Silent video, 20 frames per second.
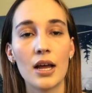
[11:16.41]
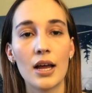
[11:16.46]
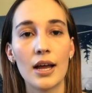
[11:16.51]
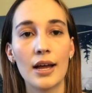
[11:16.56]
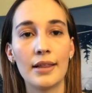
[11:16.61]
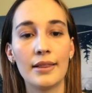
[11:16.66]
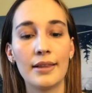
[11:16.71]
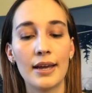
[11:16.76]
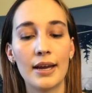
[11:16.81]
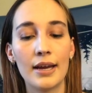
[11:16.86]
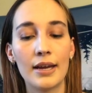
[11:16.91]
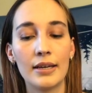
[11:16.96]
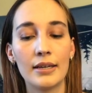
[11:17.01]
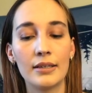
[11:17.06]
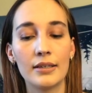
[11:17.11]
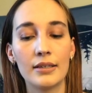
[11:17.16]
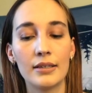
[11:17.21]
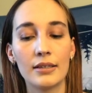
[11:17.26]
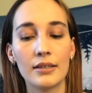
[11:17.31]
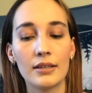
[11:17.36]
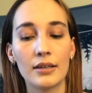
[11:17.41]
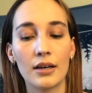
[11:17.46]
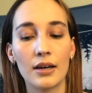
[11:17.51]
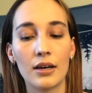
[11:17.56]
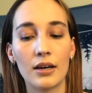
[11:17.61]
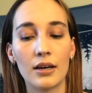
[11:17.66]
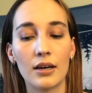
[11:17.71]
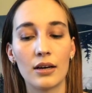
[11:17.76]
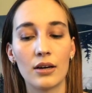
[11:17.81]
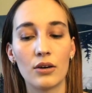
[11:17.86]
And then
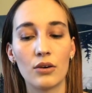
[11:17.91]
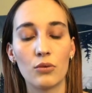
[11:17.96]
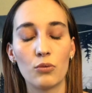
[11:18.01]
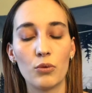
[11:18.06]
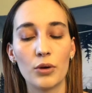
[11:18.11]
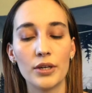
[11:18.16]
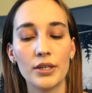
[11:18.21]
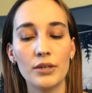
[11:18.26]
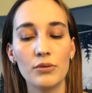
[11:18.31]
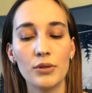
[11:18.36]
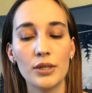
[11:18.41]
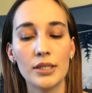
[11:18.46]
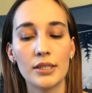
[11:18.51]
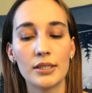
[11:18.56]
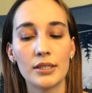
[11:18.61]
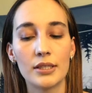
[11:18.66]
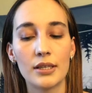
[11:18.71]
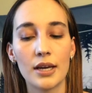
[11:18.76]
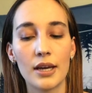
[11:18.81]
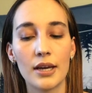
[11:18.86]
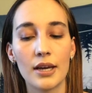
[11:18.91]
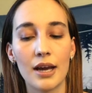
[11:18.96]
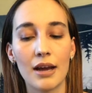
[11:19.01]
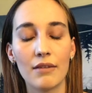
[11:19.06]
where did we stay?